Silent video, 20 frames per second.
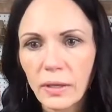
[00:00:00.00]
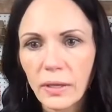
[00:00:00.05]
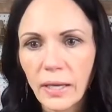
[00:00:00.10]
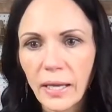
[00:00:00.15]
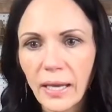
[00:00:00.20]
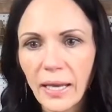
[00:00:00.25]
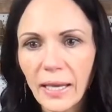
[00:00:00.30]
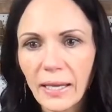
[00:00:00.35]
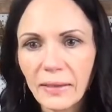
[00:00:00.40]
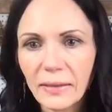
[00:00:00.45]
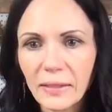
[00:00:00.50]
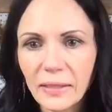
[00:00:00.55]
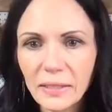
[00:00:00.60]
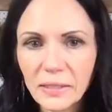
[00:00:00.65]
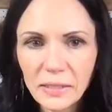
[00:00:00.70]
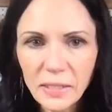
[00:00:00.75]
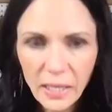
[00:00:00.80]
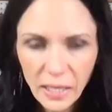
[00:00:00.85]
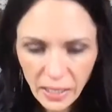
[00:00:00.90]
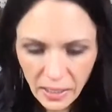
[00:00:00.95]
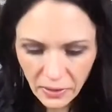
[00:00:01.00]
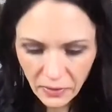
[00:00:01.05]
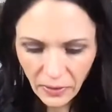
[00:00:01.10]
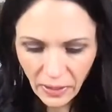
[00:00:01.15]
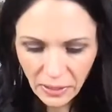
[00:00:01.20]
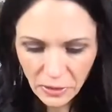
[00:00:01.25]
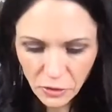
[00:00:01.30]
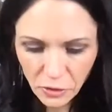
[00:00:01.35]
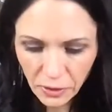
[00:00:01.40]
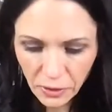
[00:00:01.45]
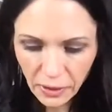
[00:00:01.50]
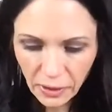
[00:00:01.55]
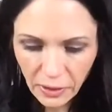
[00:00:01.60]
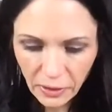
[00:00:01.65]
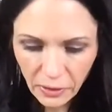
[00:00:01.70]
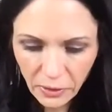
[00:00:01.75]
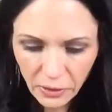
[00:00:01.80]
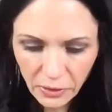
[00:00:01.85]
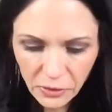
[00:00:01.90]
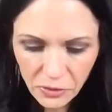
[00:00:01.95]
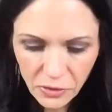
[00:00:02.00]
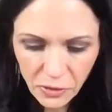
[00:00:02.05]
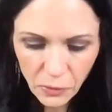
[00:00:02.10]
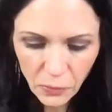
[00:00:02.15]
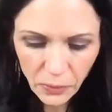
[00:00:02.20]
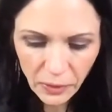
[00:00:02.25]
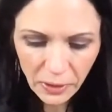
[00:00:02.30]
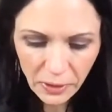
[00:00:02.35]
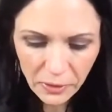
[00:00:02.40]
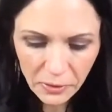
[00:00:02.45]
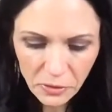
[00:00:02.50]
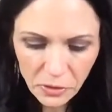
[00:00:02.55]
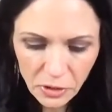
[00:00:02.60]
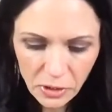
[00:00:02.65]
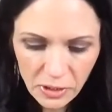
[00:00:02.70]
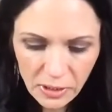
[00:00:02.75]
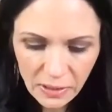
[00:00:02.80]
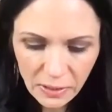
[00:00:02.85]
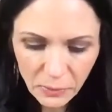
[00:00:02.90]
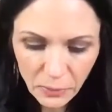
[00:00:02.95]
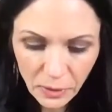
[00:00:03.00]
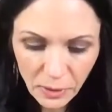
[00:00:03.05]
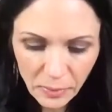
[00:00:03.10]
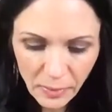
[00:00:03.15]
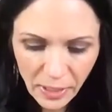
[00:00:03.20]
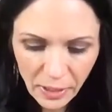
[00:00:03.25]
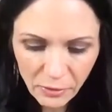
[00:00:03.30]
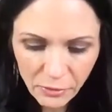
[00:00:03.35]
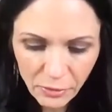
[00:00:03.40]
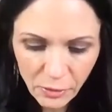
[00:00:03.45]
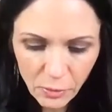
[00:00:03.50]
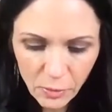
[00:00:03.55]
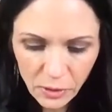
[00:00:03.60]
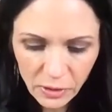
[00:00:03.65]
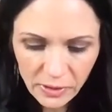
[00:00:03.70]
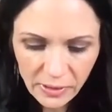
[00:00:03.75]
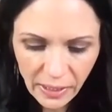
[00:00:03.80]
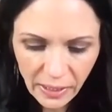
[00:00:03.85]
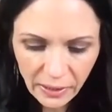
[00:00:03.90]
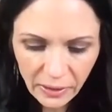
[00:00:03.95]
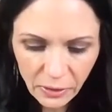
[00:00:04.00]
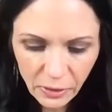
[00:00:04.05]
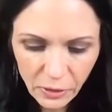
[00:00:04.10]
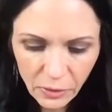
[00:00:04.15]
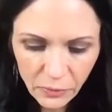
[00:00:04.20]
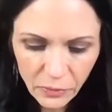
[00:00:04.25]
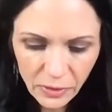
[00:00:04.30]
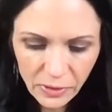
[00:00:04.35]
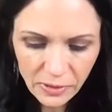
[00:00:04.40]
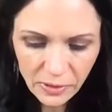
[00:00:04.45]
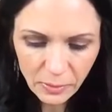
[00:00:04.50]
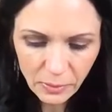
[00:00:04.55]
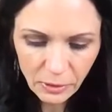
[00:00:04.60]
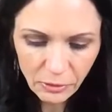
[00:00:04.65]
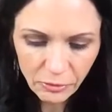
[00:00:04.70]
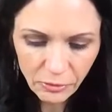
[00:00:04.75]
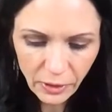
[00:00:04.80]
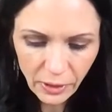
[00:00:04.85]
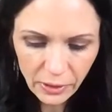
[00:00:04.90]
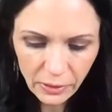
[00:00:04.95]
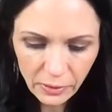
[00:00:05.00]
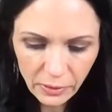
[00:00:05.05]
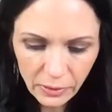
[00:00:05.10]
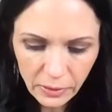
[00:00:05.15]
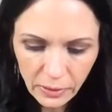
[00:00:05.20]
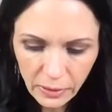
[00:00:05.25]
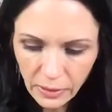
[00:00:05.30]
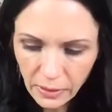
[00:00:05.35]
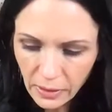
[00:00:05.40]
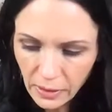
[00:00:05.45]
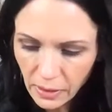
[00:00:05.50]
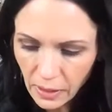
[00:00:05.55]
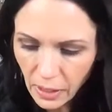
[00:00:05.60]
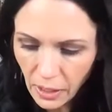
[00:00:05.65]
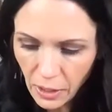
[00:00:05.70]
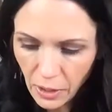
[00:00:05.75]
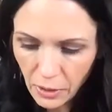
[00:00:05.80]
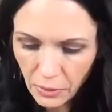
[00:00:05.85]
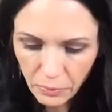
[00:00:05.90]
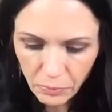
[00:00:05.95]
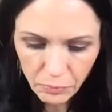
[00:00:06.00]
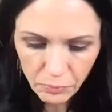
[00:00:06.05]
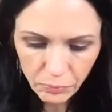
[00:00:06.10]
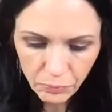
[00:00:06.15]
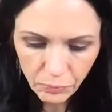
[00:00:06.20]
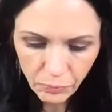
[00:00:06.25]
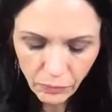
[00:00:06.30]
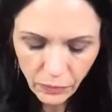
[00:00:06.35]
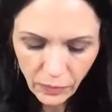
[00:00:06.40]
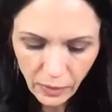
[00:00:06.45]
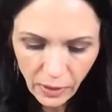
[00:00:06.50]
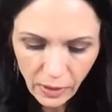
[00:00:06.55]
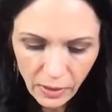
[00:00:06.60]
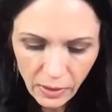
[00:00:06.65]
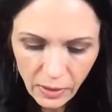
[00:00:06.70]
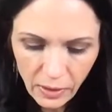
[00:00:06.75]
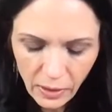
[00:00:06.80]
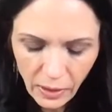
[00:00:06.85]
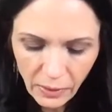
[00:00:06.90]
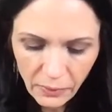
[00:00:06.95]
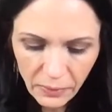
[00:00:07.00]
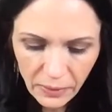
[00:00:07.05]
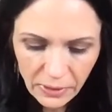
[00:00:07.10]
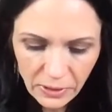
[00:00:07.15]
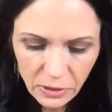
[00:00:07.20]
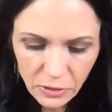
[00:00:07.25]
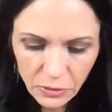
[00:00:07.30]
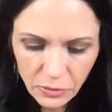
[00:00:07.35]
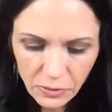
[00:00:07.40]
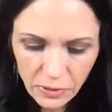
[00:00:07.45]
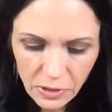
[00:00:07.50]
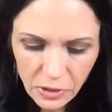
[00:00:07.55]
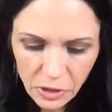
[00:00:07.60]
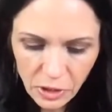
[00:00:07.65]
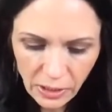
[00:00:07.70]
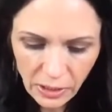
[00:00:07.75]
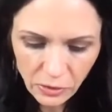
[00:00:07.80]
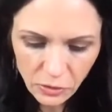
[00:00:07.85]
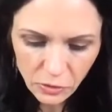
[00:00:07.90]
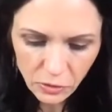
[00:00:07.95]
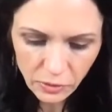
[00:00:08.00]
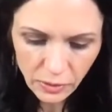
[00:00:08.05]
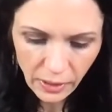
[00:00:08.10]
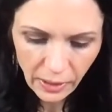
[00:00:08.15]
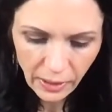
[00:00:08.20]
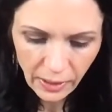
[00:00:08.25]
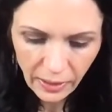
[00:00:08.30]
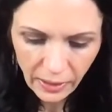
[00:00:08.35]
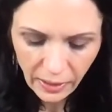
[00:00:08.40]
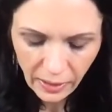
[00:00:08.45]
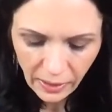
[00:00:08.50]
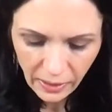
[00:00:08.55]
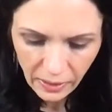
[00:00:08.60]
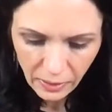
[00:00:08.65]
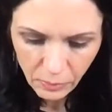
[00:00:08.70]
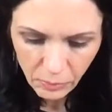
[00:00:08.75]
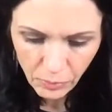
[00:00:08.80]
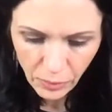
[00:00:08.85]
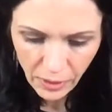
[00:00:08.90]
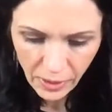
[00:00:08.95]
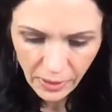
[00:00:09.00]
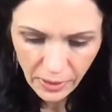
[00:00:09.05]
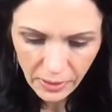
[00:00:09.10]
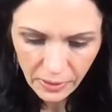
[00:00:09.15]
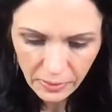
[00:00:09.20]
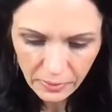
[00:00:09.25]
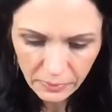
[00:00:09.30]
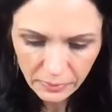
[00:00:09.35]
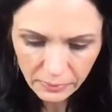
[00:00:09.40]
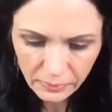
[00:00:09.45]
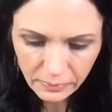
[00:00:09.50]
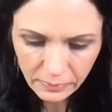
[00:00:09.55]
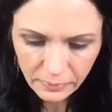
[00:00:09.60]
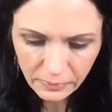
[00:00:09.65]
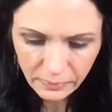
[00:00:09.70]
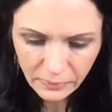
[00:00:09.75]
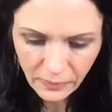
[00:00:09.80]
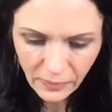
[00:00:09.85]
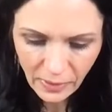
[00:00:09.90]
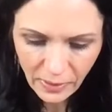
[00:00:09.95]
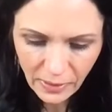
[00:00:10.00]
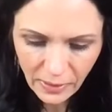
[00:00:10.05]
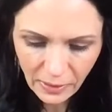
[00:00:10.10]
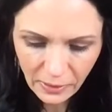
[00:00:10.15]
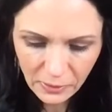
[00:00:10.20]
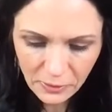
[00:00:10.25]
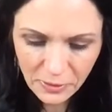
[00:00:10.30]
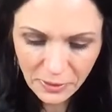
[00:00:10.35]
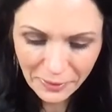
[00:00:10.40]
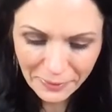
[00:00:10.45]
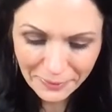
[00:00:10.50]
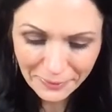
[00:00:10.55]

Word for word: Hey, Linda, glad you're here. So we are just, we're going to make a food book stack, y'all. It's going to be fun. Um, I wanted to do this yesterday, but things,